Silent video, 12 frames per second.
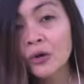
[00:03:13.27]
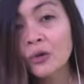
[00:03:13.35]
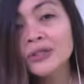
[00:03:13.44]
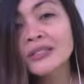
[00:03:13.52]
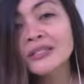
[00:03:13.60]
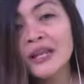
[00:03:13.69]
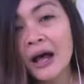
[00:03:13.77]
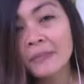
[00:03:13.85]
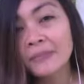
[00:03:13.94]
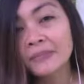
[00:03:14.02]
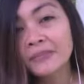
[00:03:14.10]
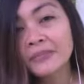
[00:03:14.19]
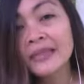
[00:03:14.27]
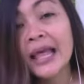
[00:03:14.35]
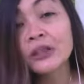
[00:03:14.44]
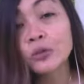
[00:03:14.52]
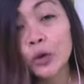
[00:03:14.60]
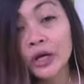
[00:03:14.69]
with the top
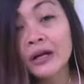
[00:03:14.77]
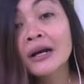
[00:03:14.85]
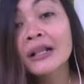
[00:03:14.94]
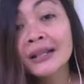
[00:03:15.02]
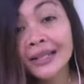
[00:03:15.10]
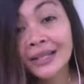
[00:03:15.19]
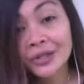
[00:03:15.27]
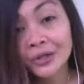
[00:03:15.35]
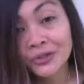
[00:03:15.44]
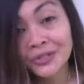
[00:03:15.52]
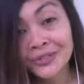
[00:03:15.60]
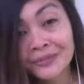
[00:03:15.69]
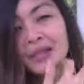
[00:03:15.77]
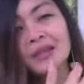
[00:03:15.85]
network leaders.